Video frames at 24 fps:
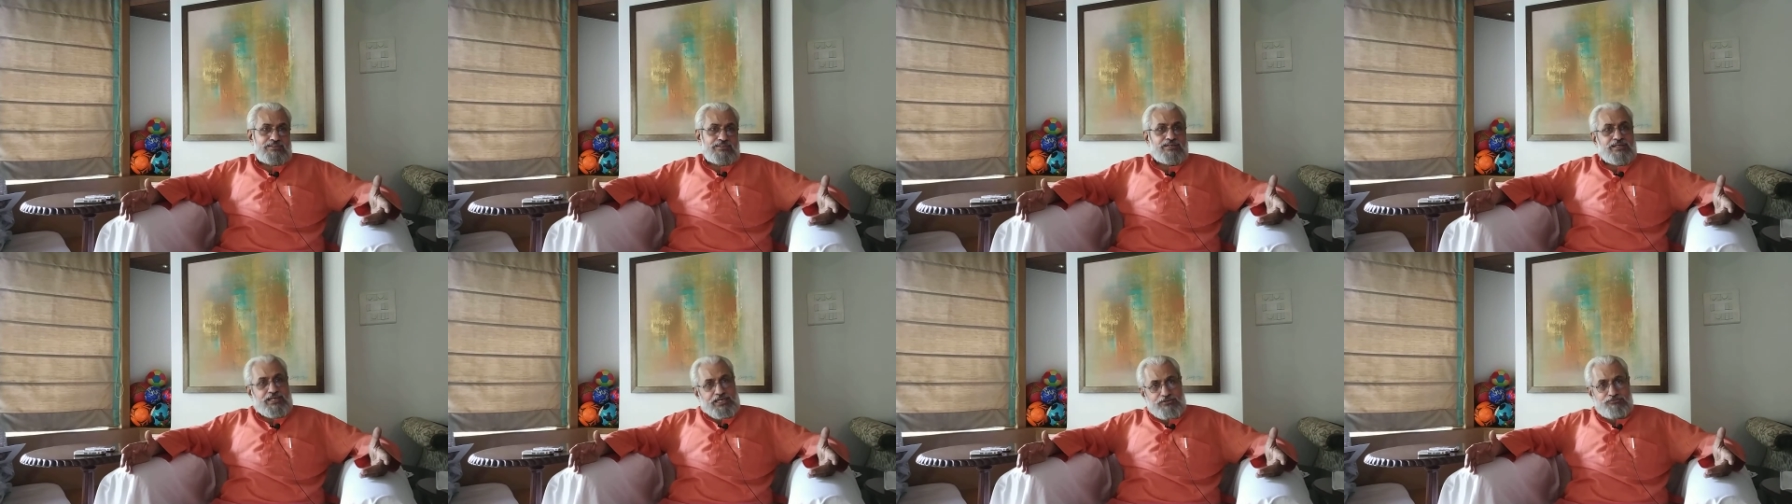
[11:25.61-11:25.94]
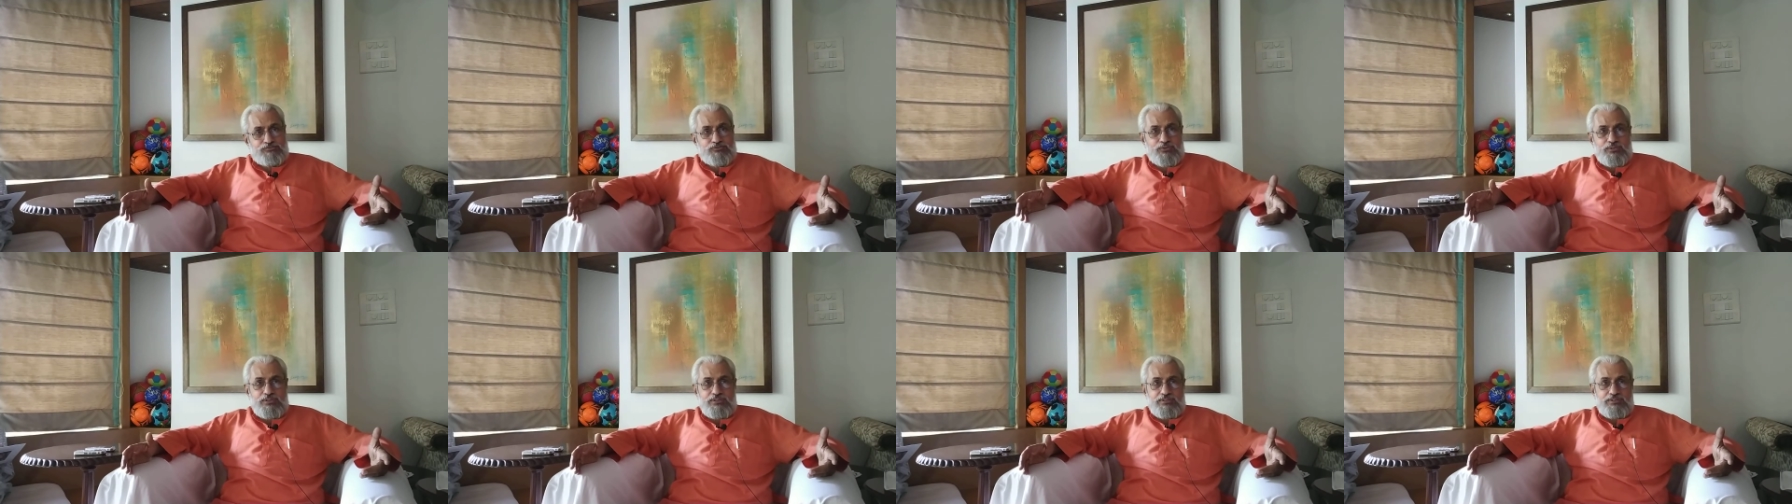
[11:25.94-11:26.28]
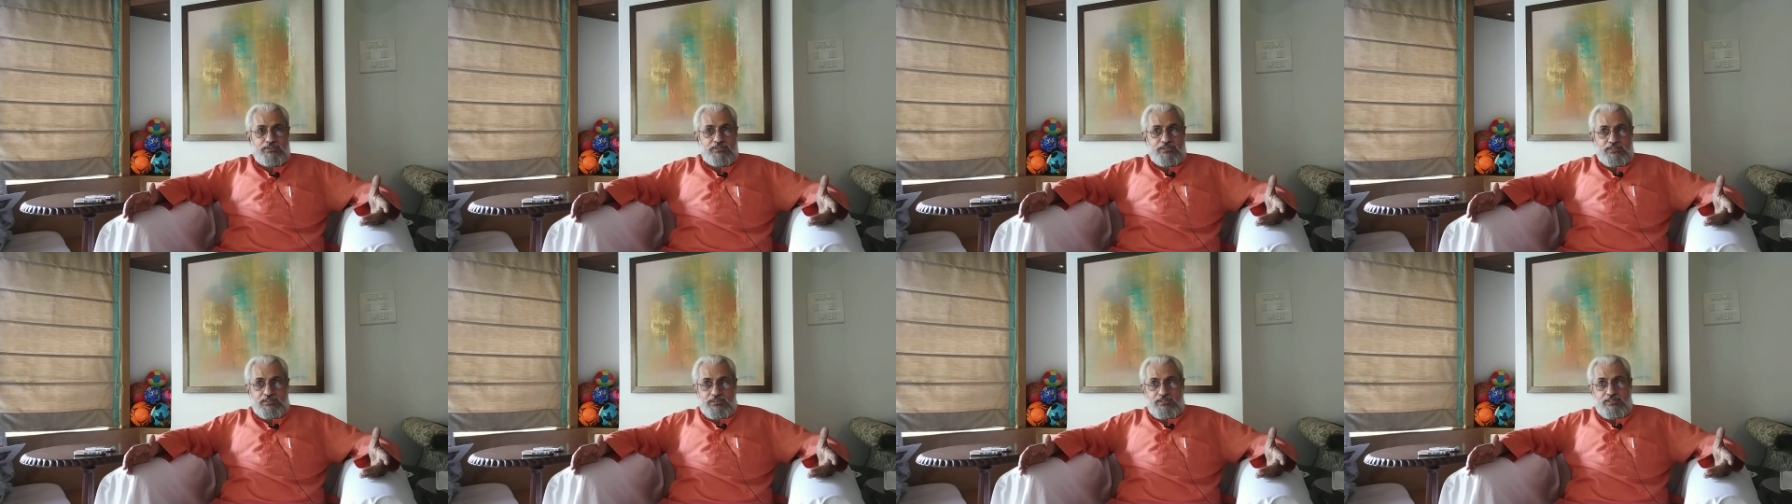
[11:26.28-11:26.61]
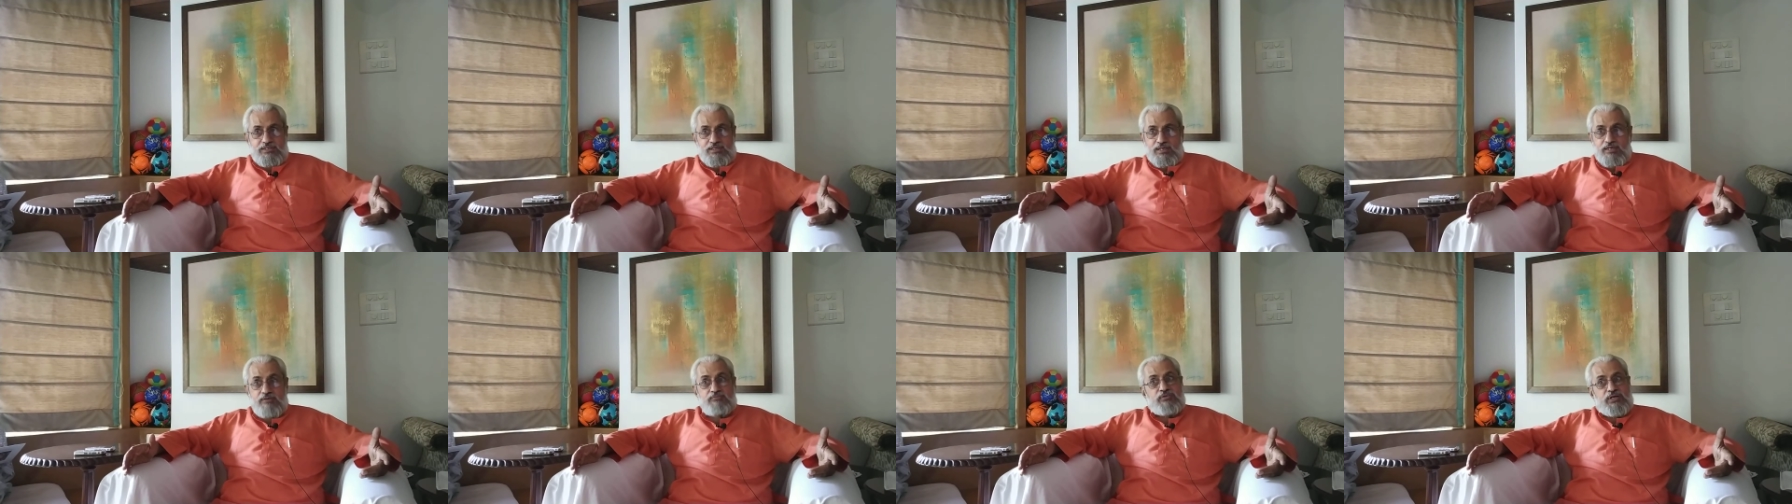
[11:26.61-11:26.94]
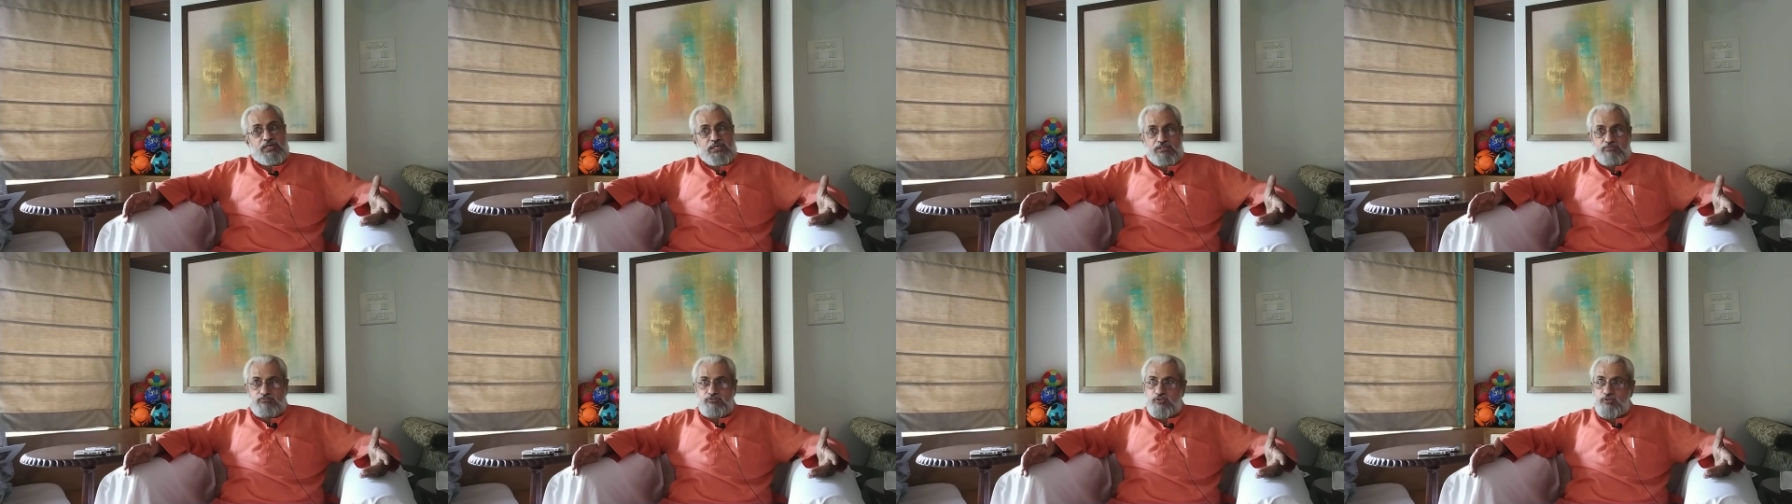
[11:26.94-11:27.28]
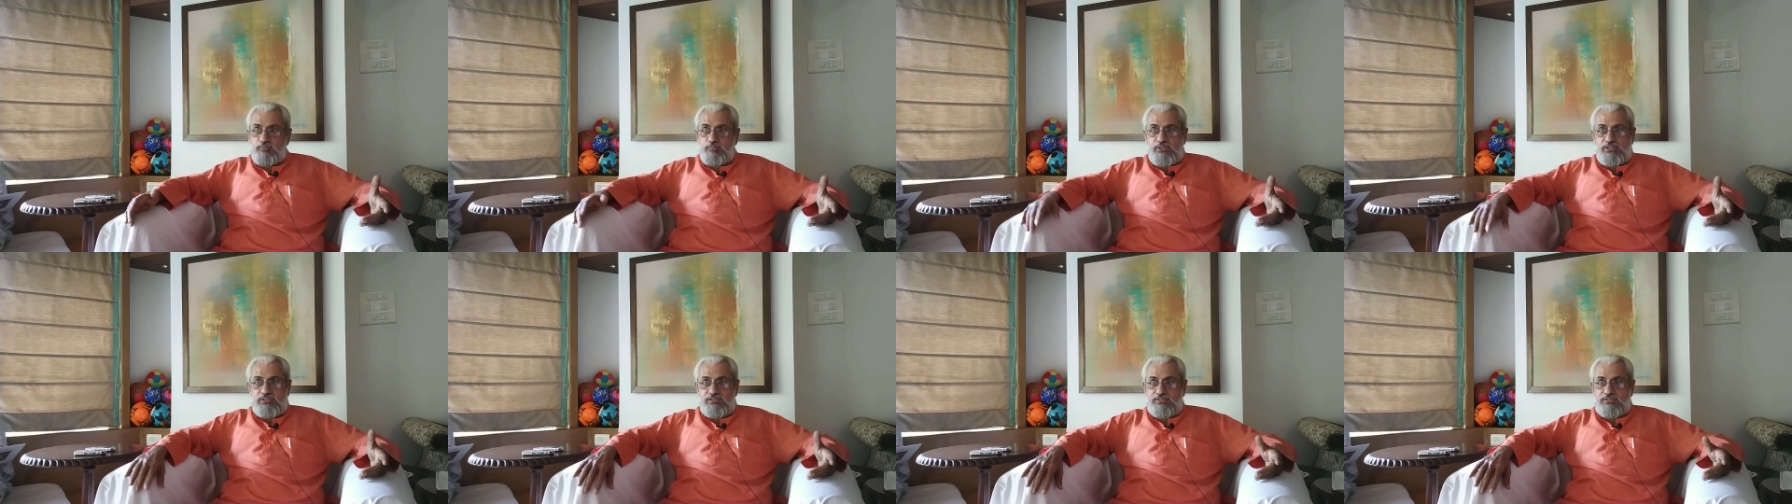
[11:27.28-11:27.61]
Great food. And wedding food
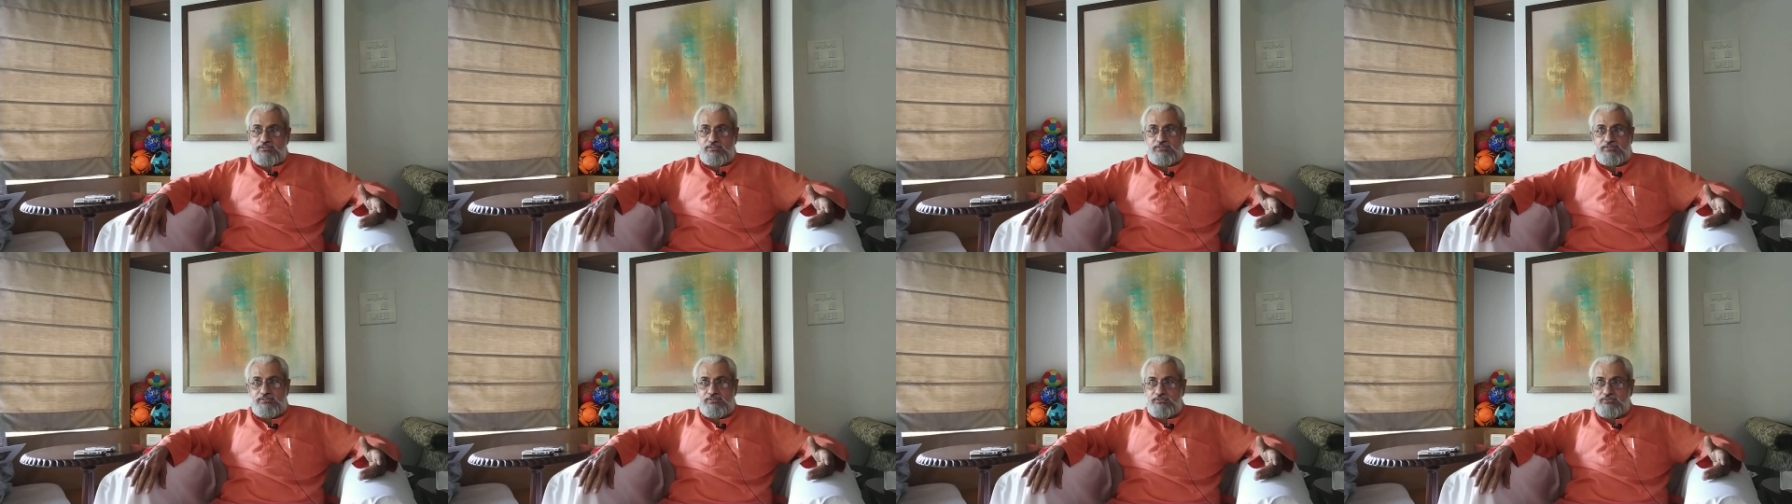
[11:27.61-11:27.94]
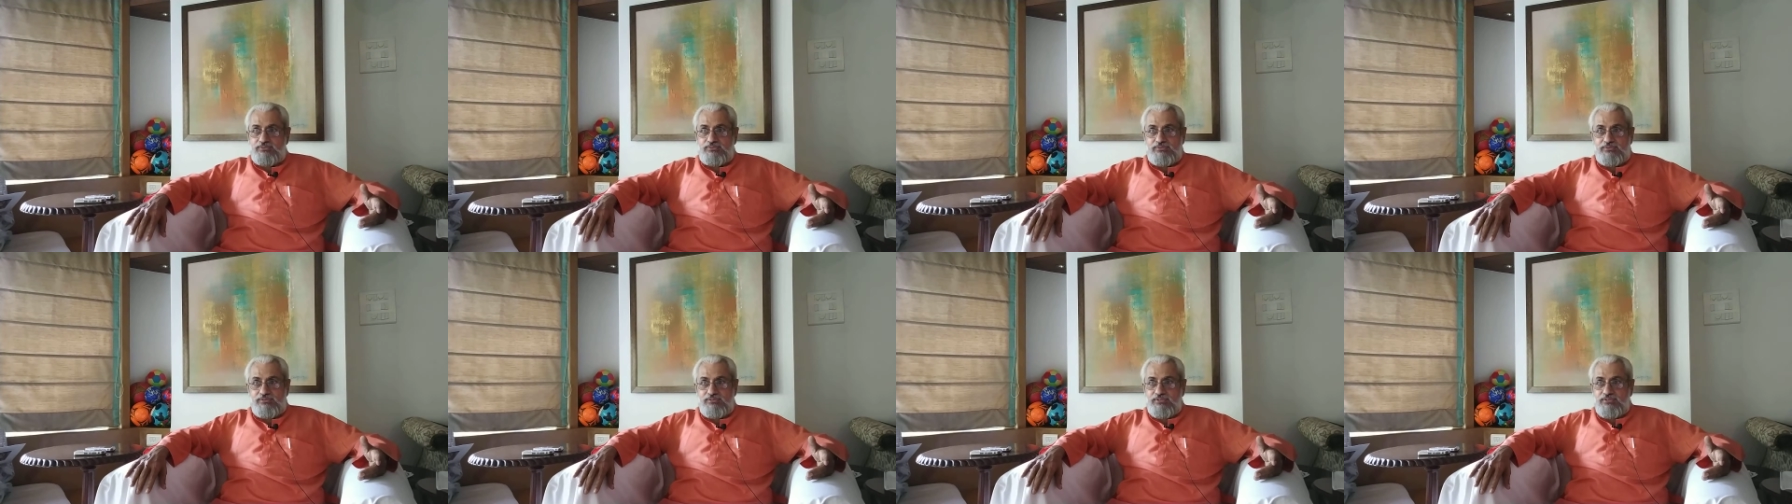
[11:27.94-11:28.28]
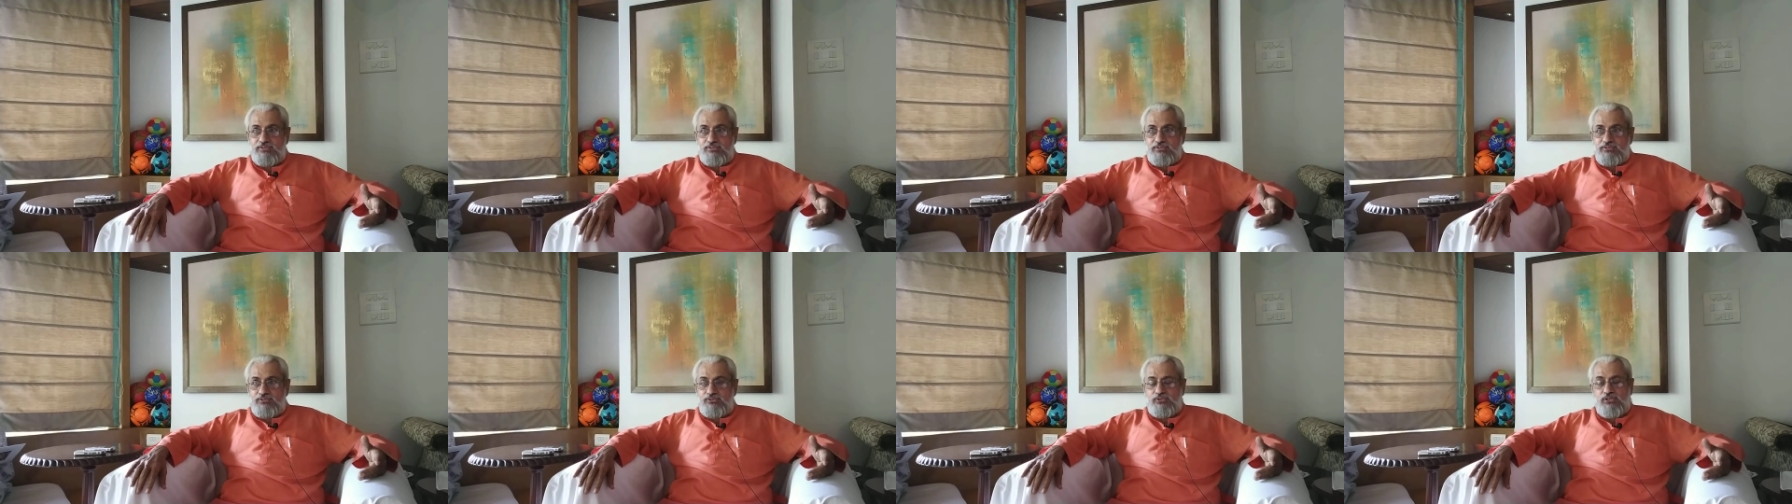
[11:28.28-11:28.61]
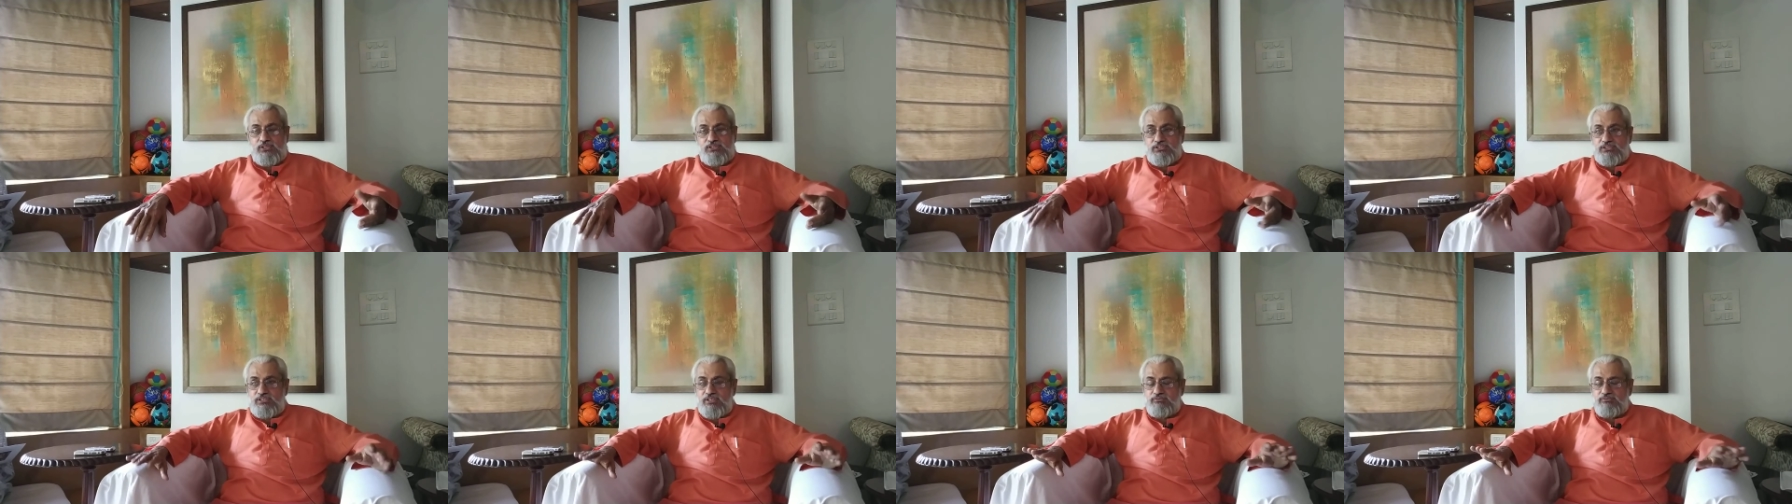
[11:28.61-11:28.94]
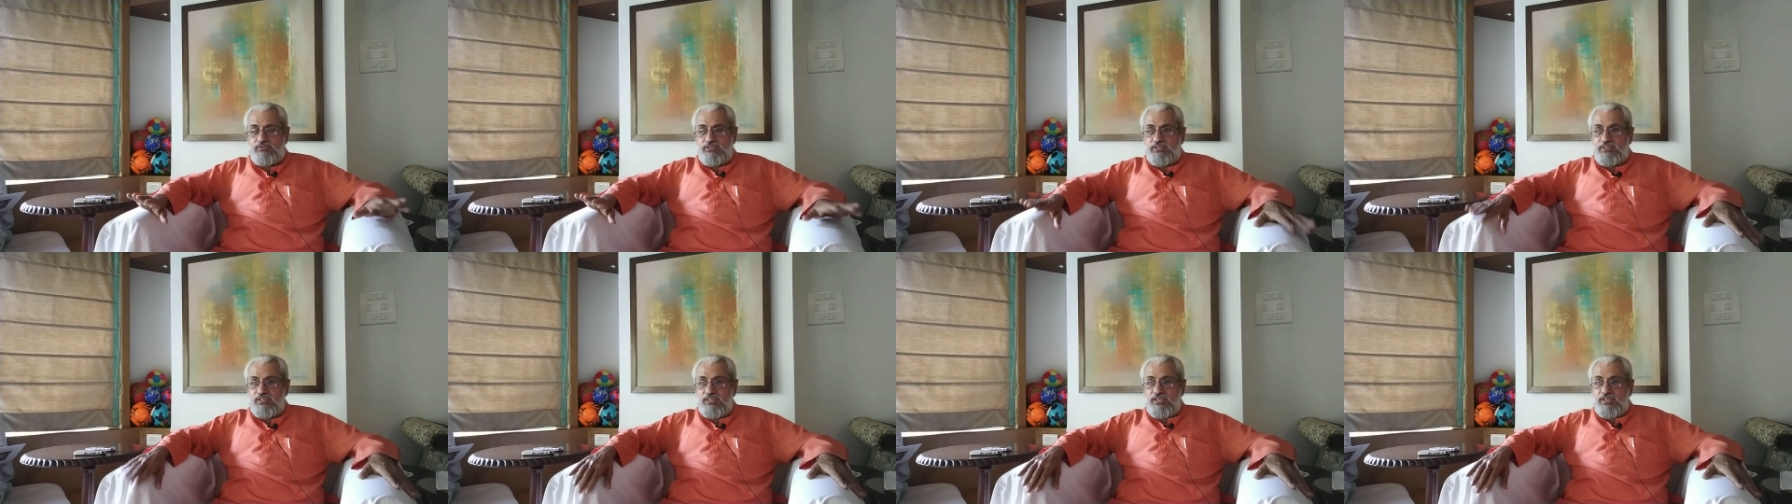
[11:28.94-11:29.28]
means you are stuffed.